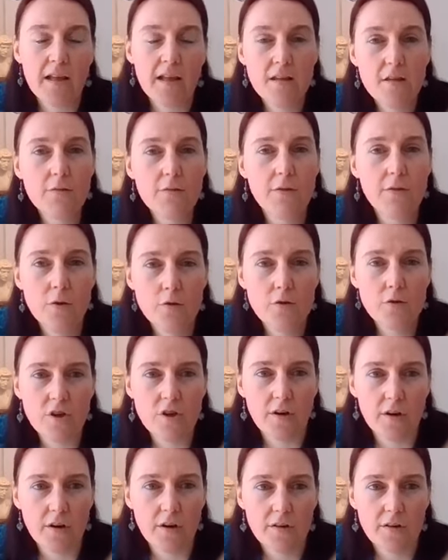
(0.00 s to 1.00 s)
in the
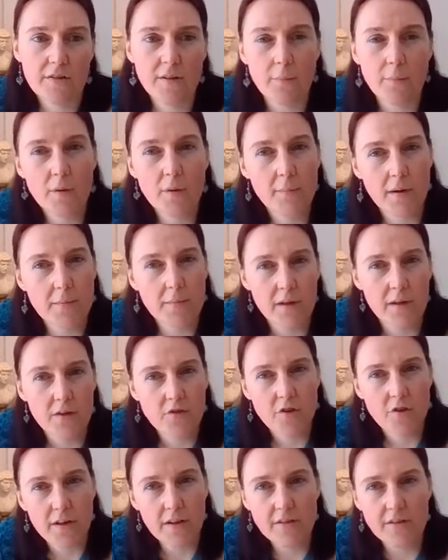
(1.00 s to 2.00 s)
future, someone might be
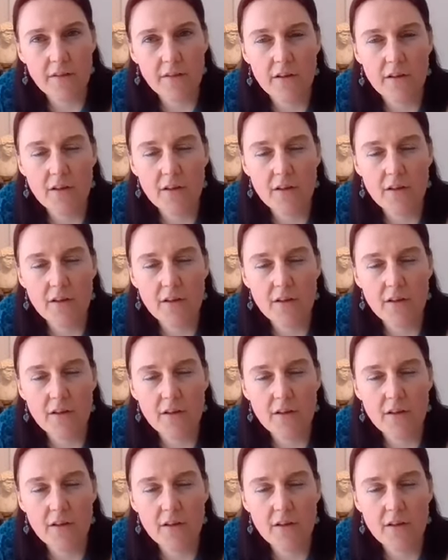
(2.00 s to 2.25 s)
interested